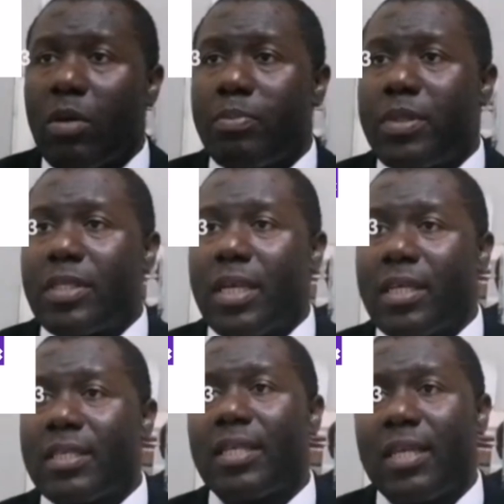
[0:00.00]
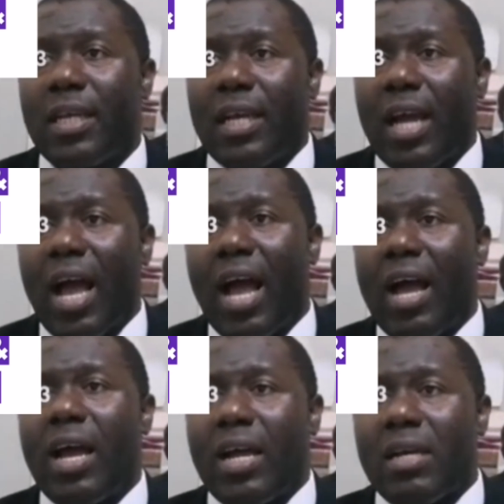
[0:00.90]
computers
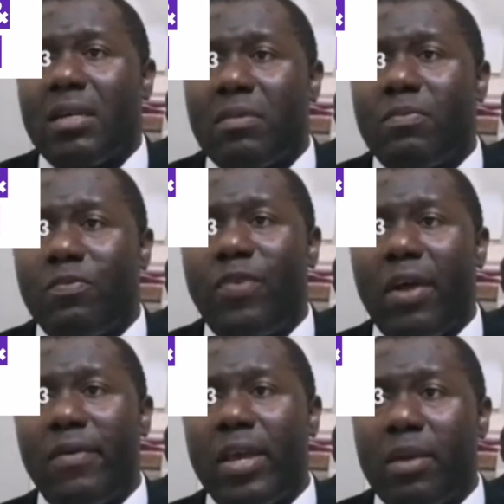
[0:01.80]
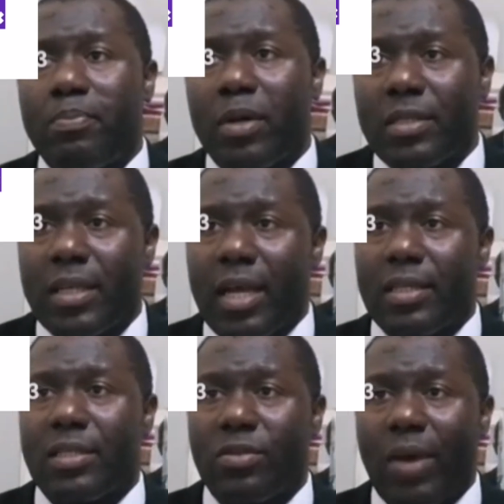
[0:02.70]
are very
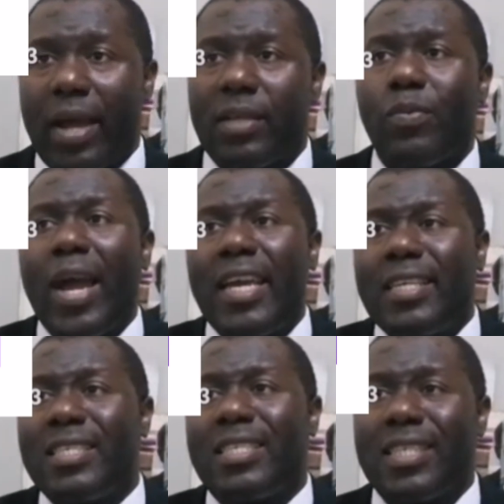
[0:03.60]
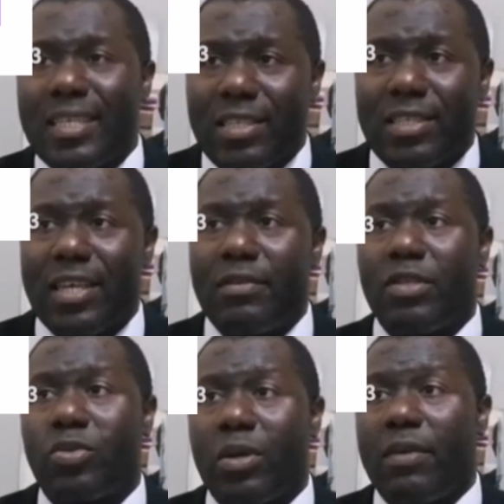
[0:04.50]
important, right? Why is it
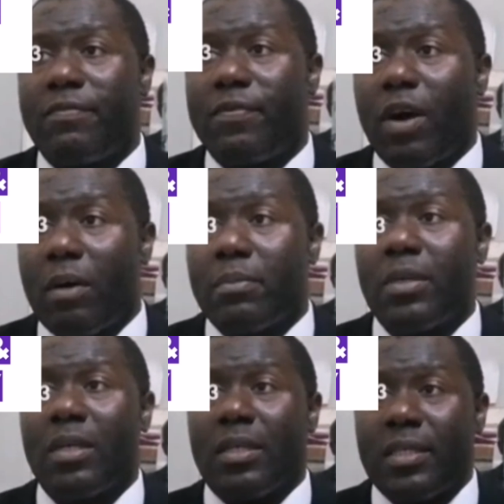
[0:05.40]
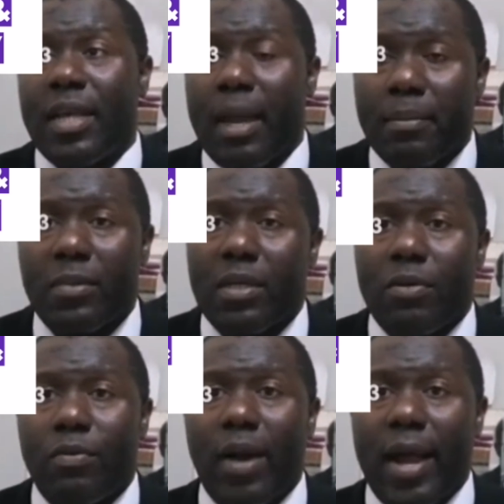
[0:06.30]
necessary to inform them,
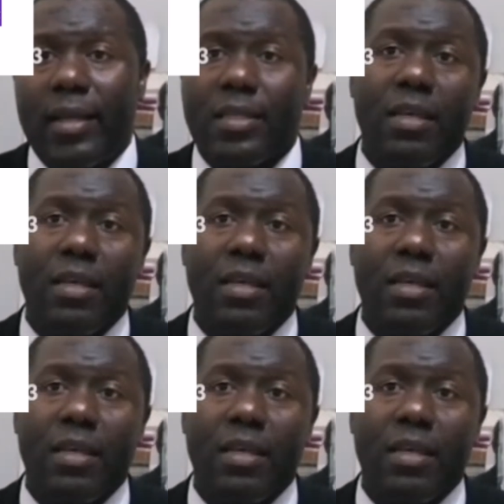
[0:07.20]
right?